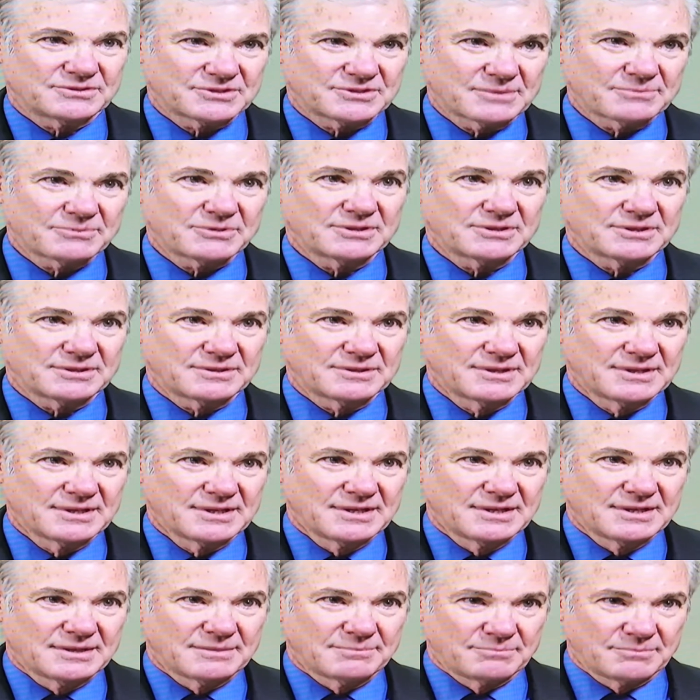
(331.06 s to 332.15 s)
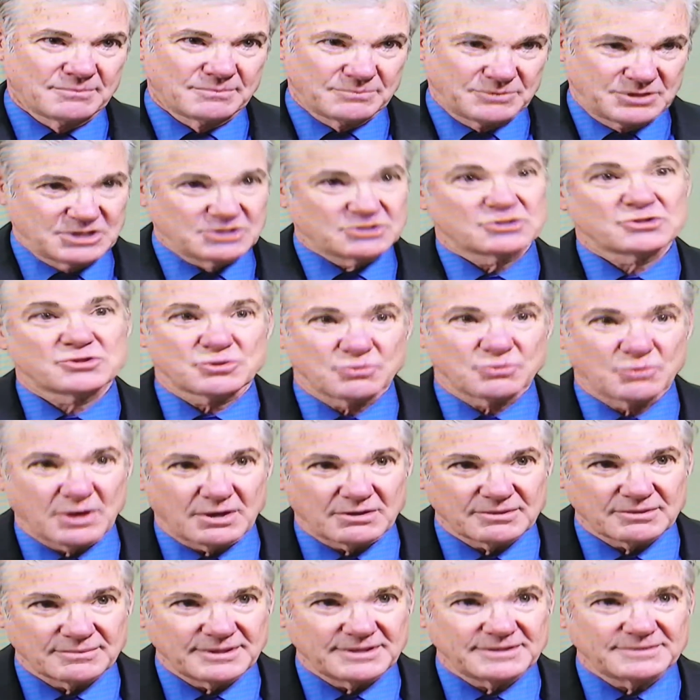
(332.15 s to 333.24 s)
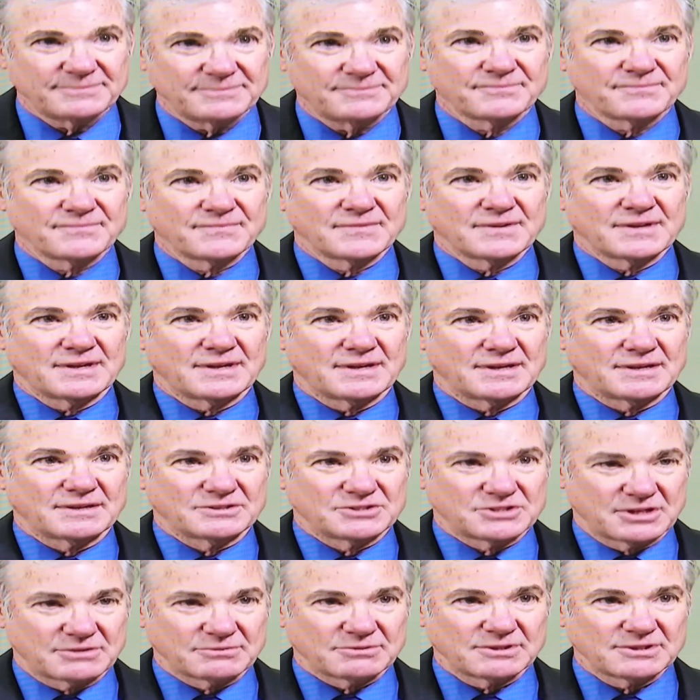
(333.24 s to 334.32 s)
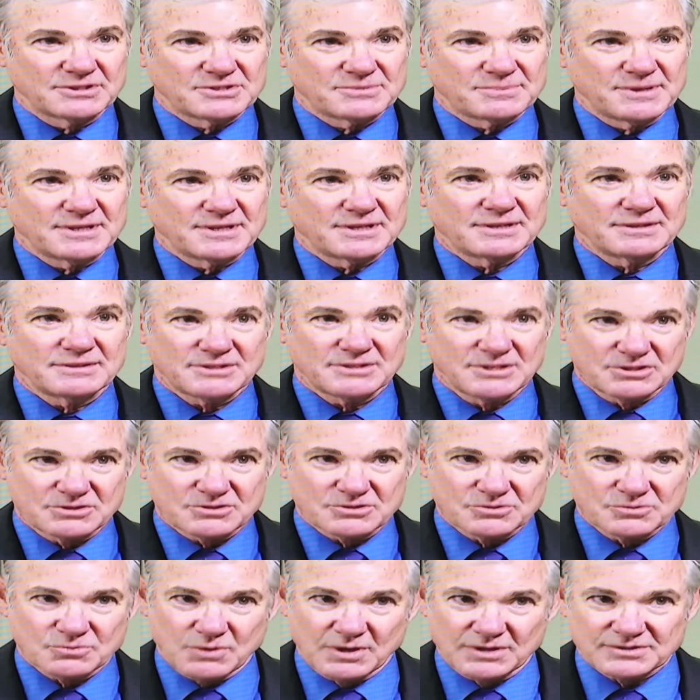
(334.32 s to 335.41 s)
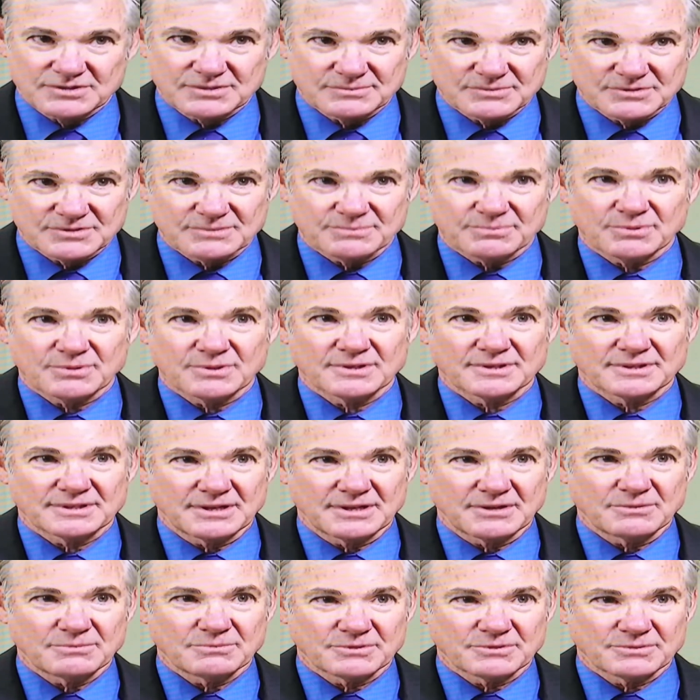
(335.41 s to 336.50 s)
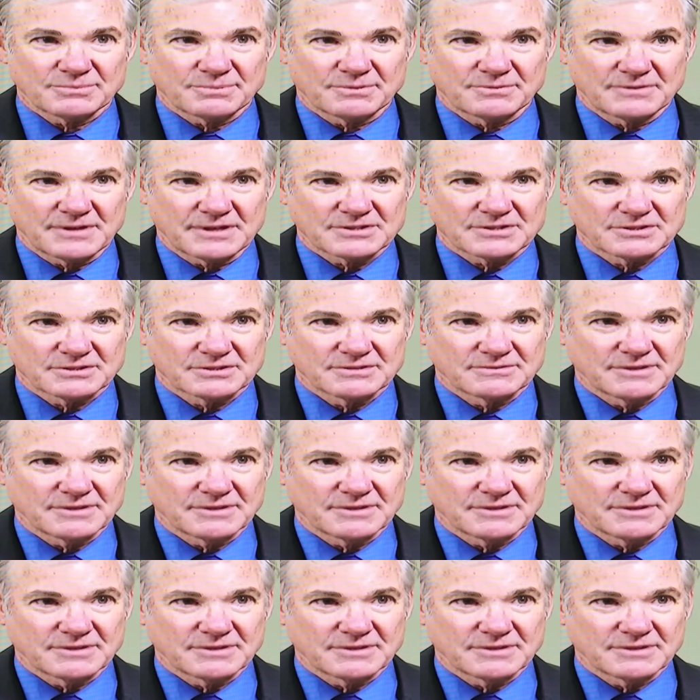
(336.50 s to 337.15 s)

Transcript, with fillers: something that teachers are welcoming. Uh, generally speaking, teachers want some support and help with professional